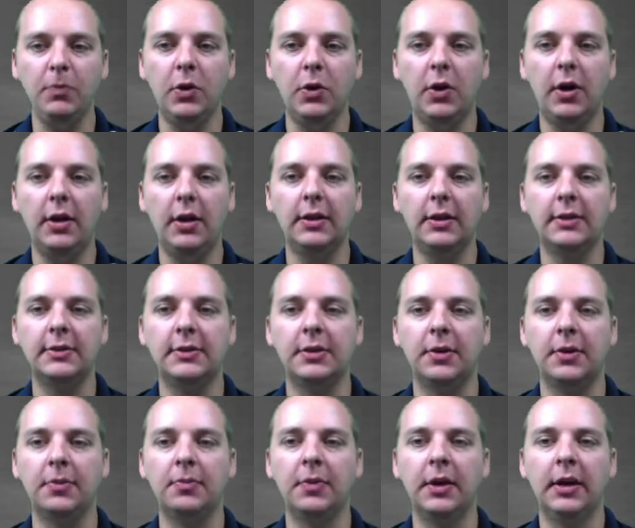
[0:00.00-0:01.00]
All right, let's
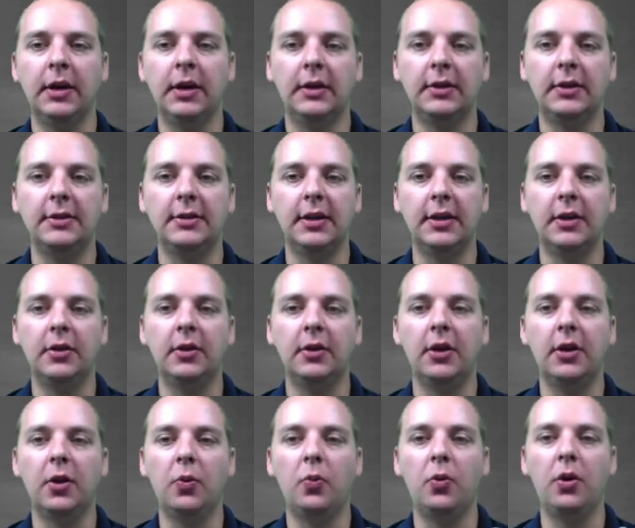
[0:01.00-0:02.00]
um let's take a look
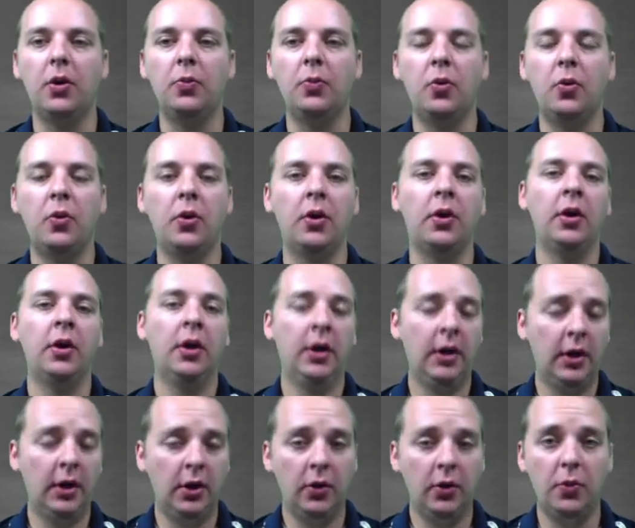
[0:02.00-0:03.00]
at one more
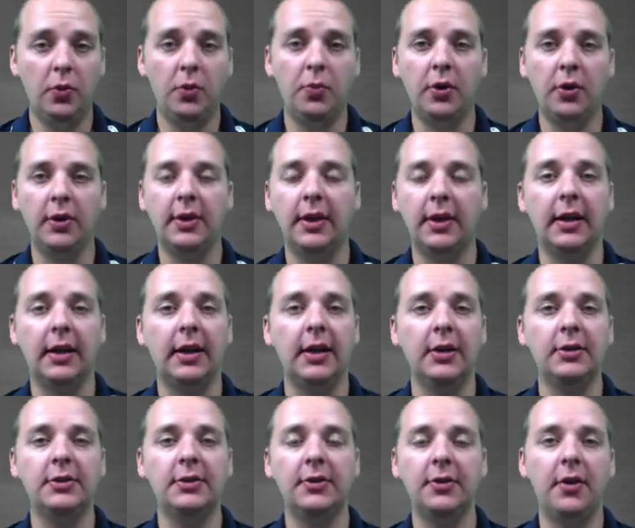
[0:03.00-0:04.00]
one more thing.
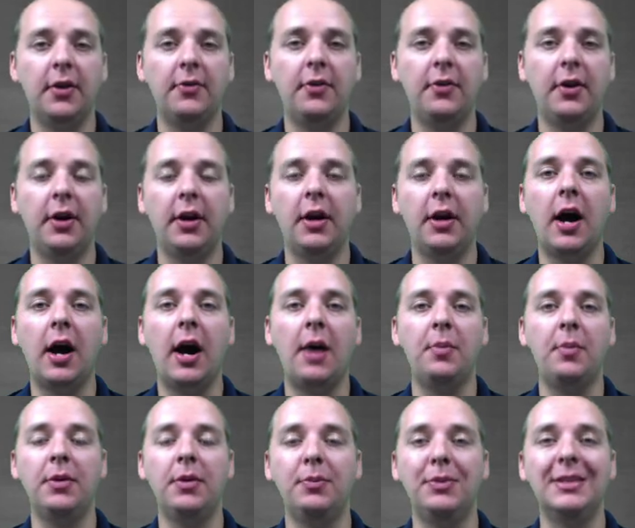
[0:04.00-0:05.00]
Here's a, a very
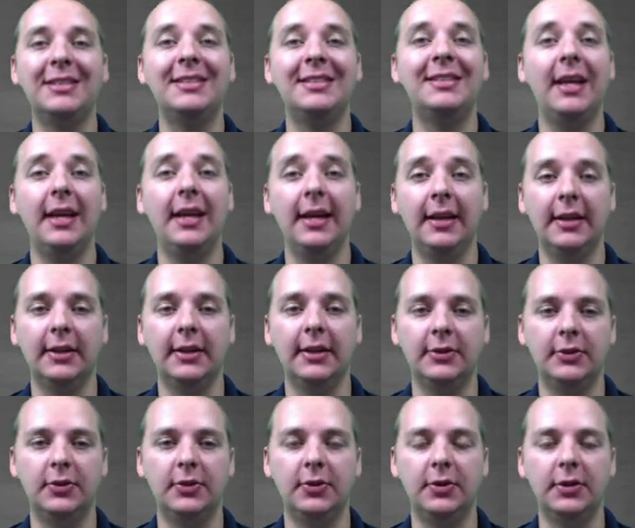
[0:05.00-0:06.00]
common mistake that
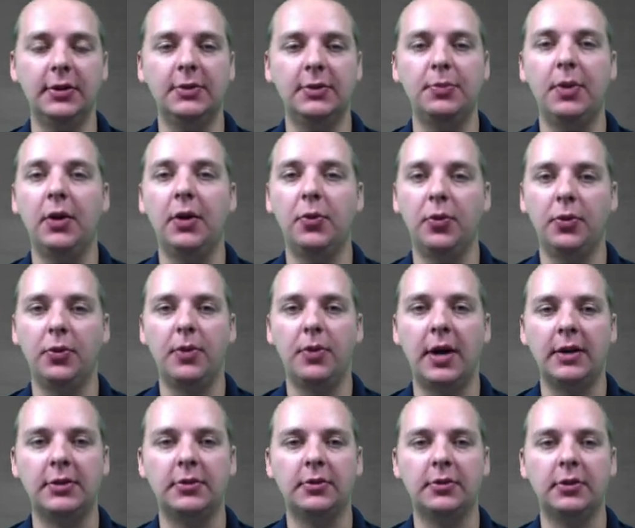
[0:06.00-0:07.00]
students make with
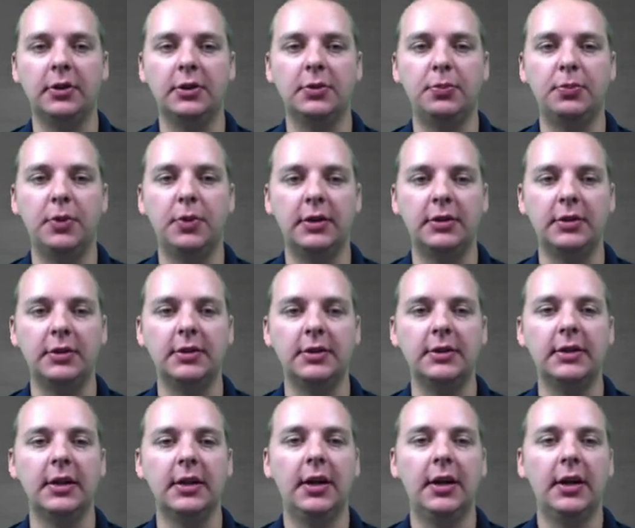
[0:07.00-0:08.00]
rational
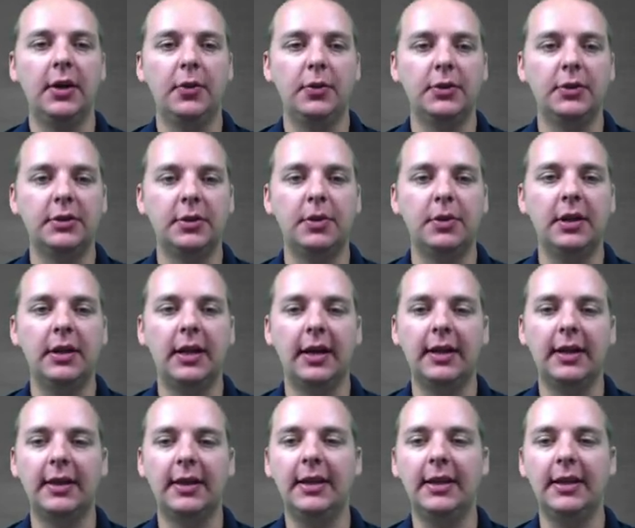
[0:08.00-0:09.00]
expressions. With something
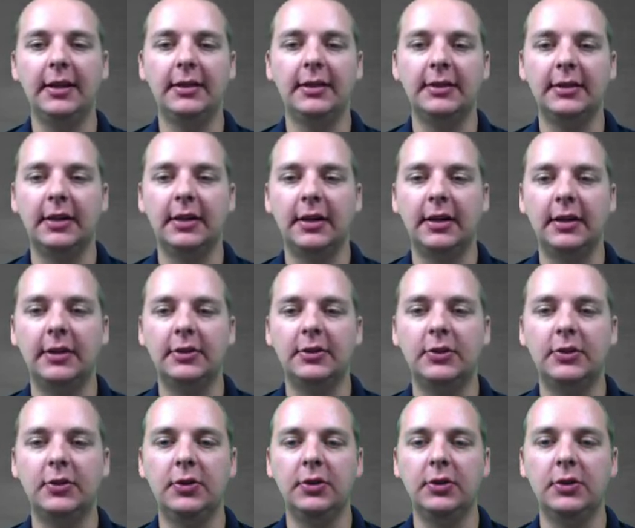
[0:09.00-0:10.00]
like this, uh,
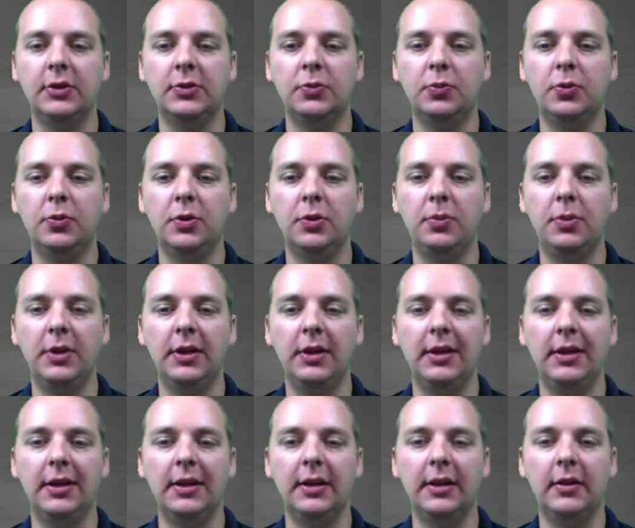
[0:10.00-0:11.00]
students would
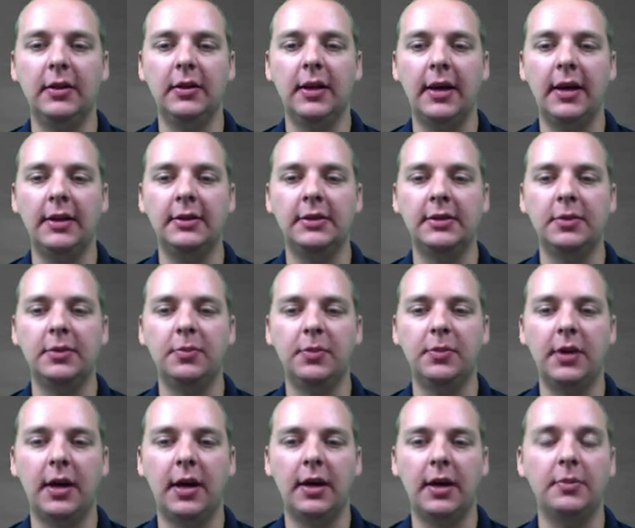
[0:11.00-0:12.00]
be inclined
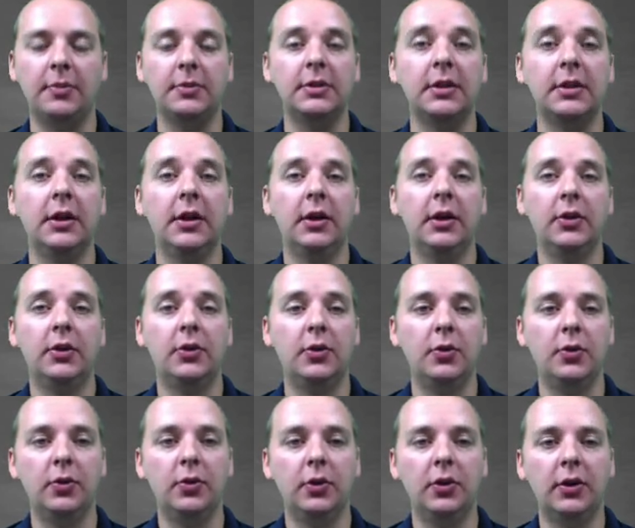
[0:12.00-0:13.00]
sometimes
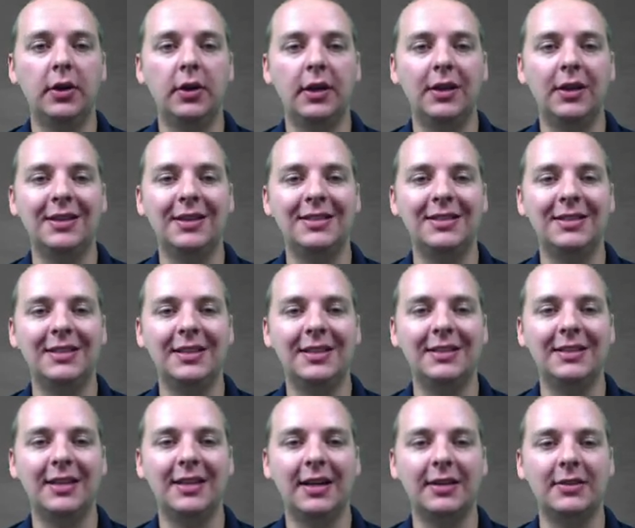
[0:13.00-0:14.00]
to look at the
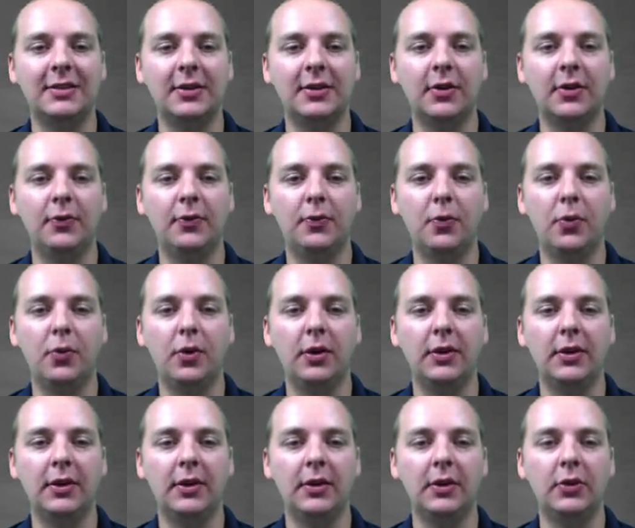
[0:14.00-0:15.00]
6x to the
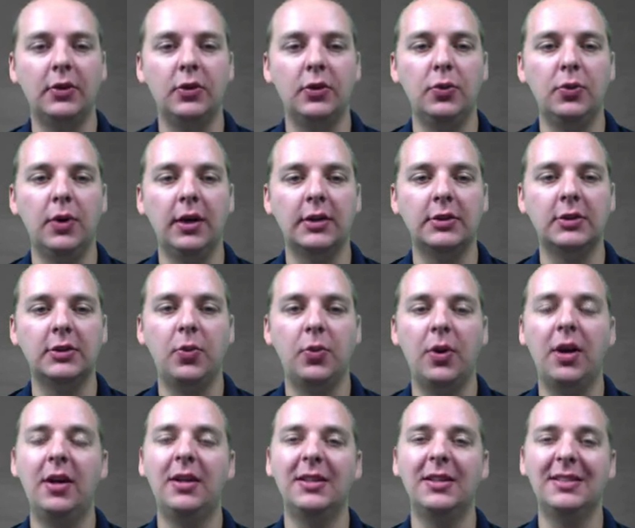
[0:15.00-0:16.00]
fourth and the 2x
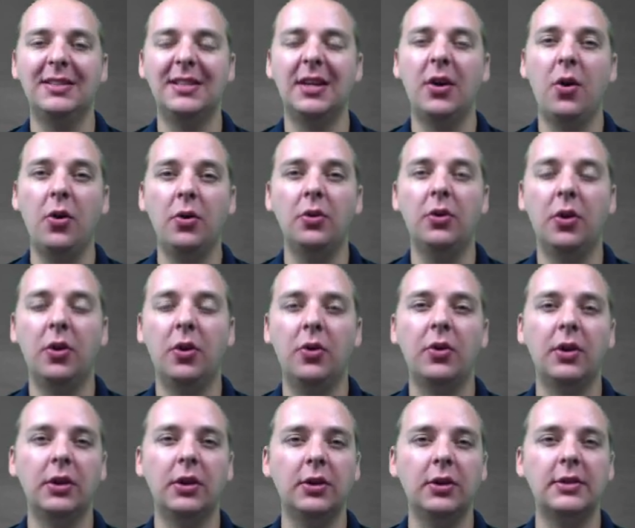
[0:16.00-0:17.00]
squared and say, oh, oh,
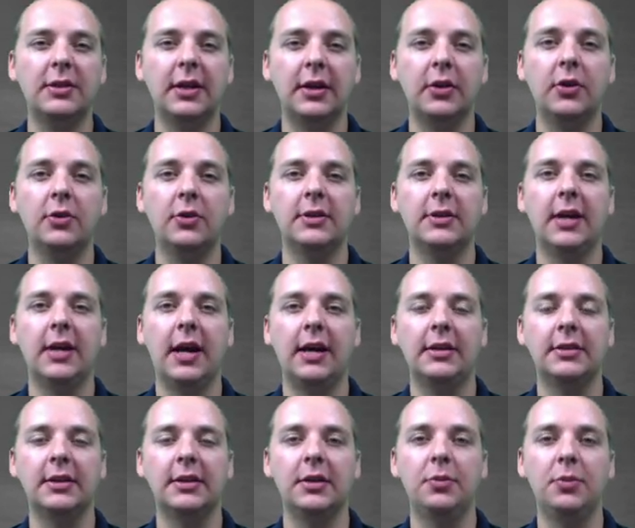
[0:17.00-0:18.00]
it looks like those
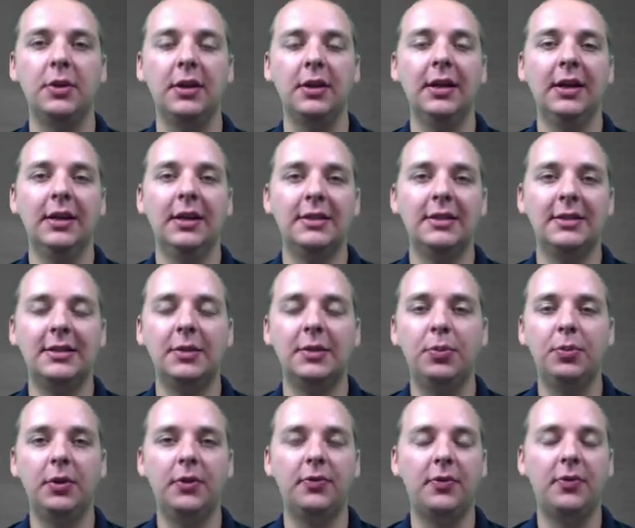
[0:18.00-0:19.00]
guys can be
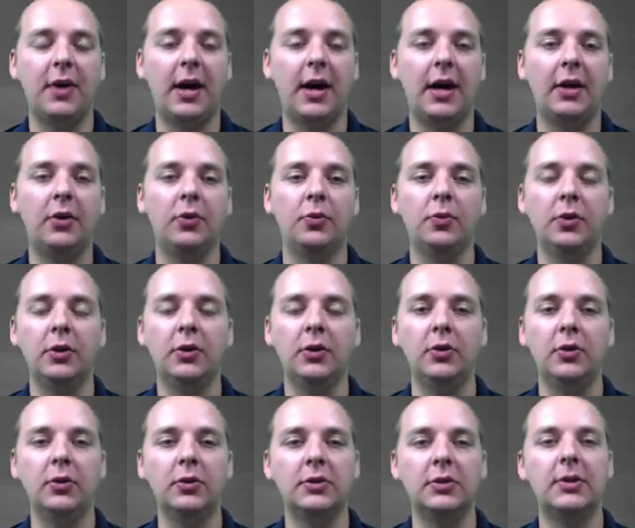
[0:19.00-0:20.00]
simplified or
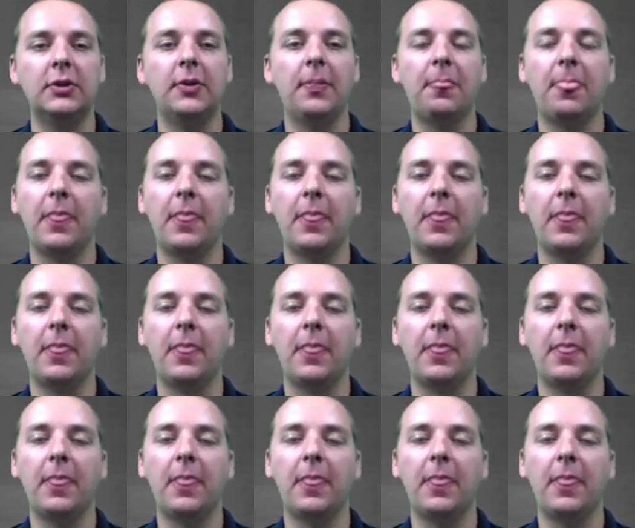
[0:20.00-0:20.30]
reduced.